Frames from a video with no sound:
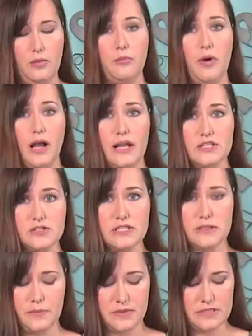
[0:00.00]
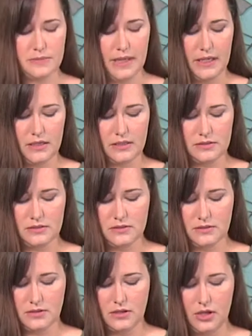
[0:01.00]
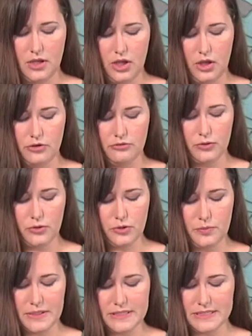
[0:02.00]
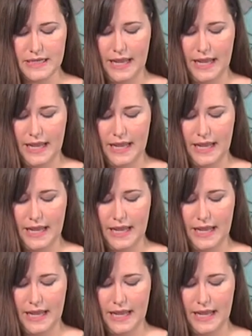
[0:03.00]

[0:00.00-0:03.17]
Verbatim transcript: Pockets are simple to make. Fold your piece in